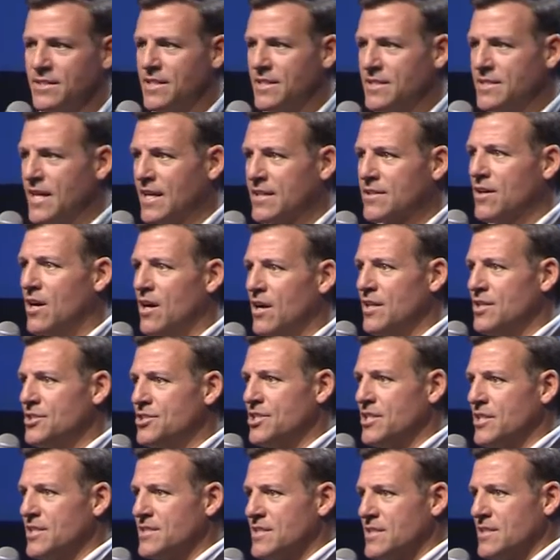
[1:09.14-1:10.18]
a
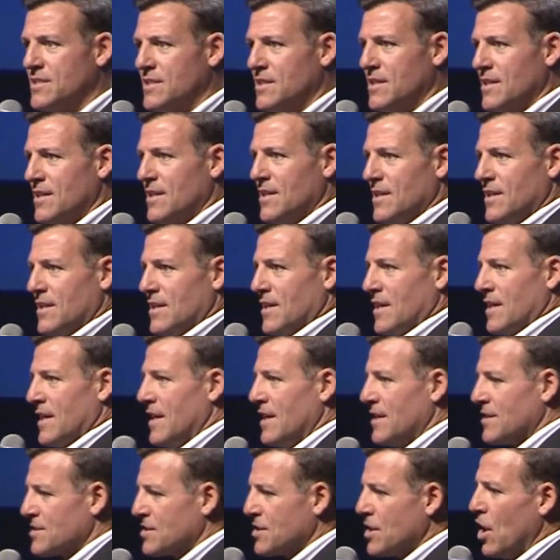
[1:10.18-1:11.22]
technologist. He
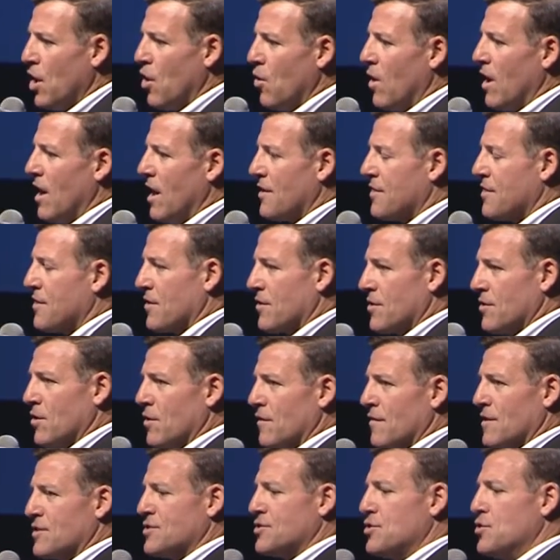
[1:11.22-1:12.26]
has co-authored
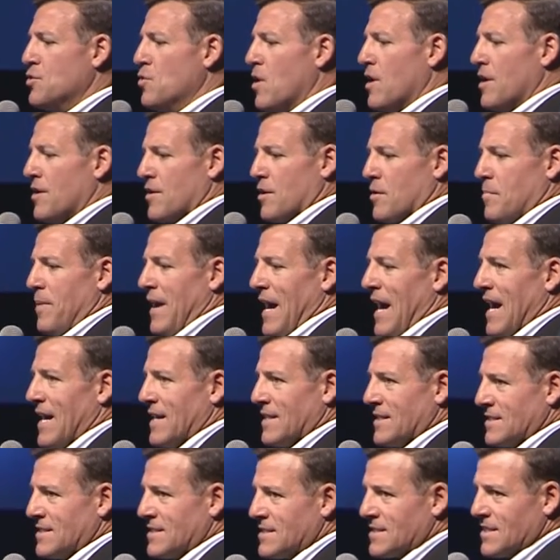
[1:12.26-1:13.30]
over 200
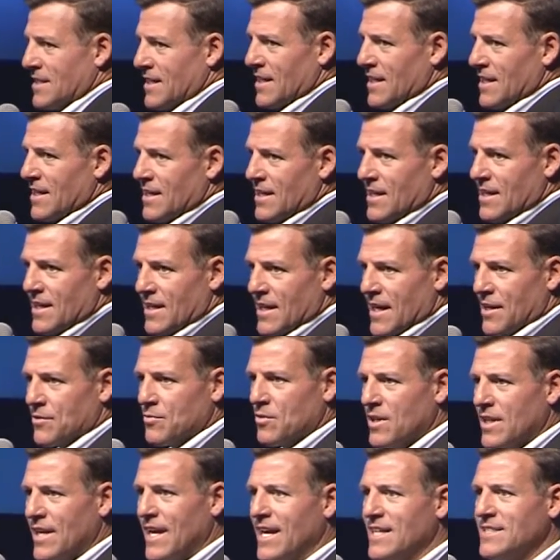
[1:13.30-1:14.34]
patents and
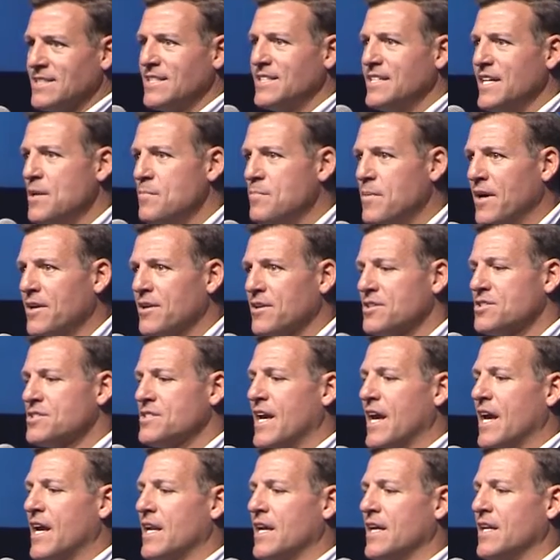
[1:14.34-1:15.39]
really has a deep
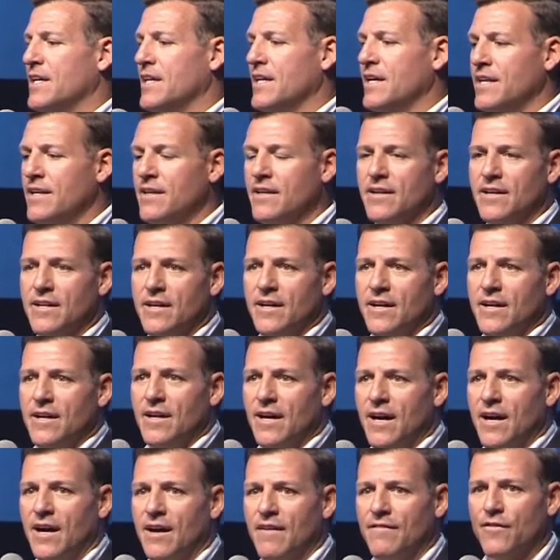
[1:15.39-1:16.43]
understanding in
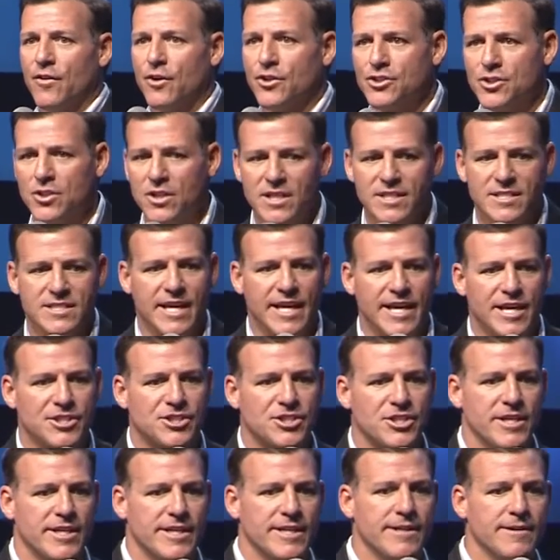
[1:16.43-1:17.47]

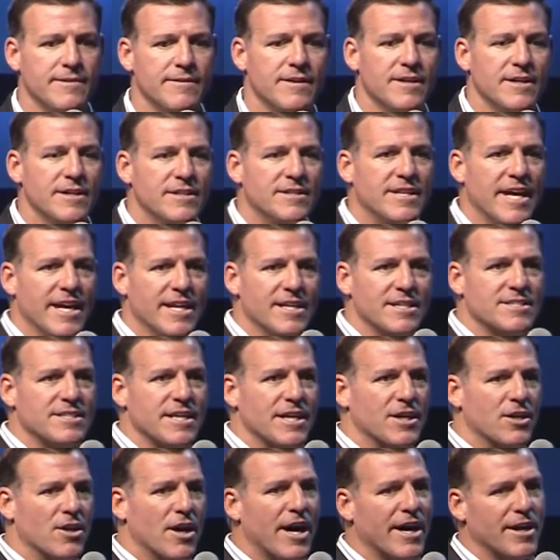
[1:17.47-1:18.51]
virtualization, data
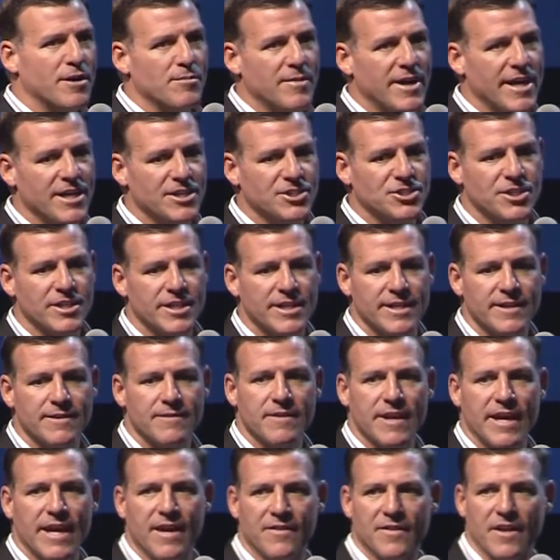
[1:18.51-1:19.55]
center automation,
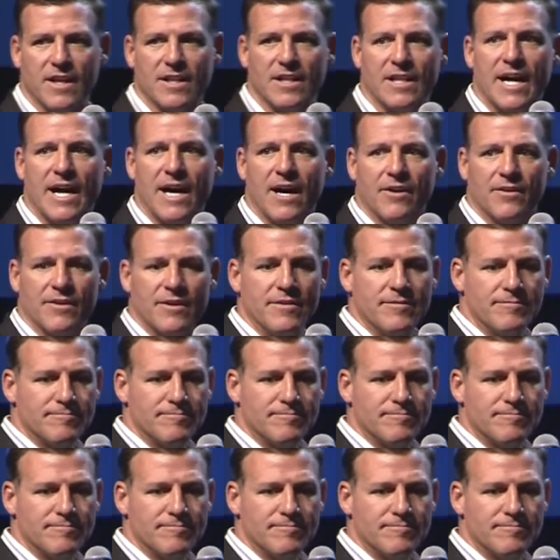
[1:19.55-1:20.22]
and the cloud.